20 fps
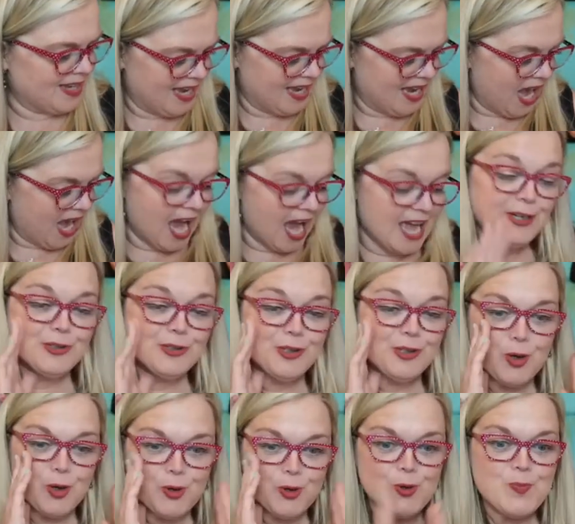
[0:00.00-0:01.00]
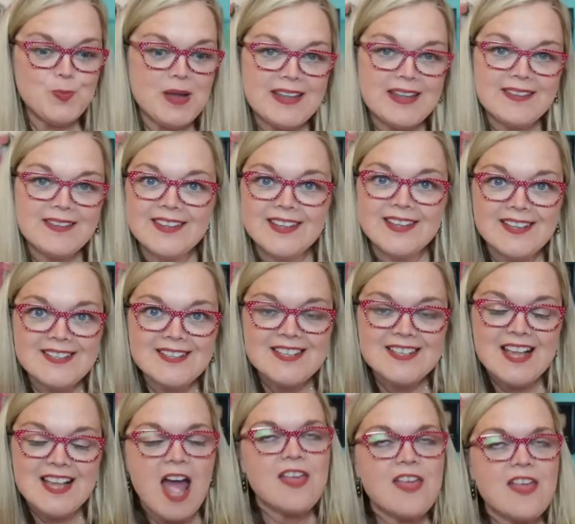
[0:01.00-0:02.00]
I don't know who made these.
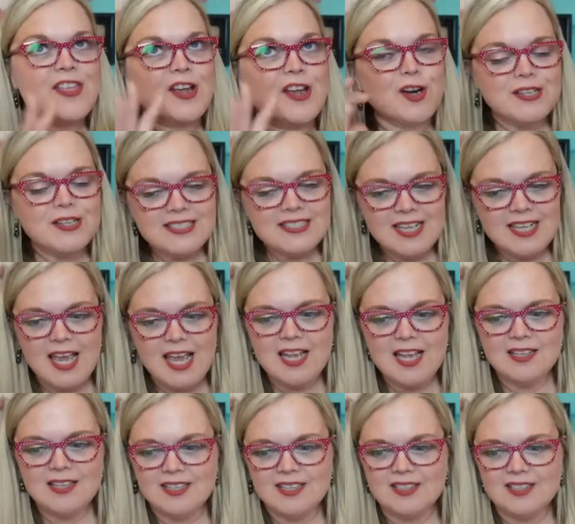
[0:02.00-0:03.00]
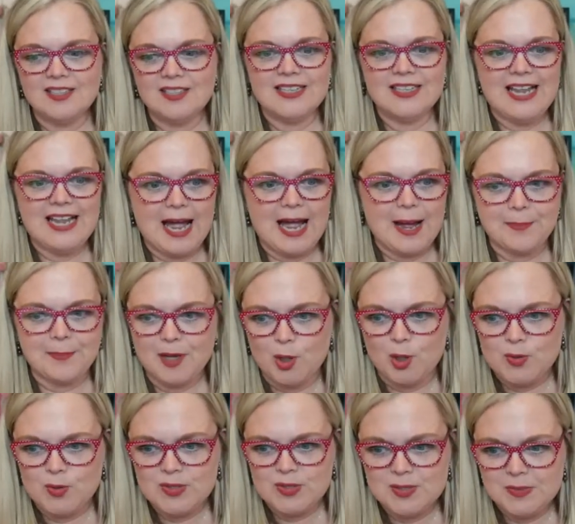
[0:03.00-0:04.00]
They're saying a little napco
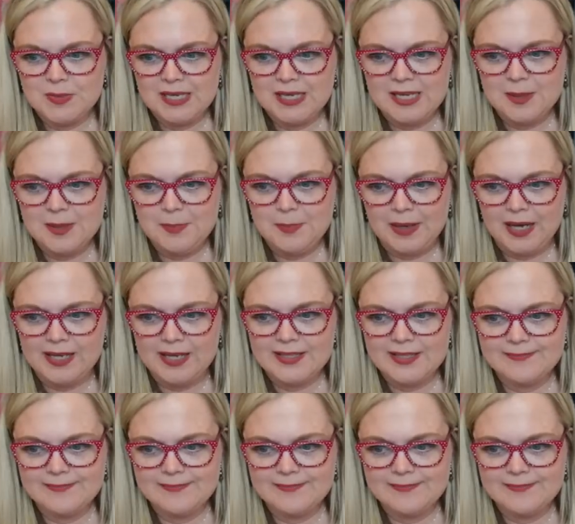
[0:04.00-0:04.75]
to me, but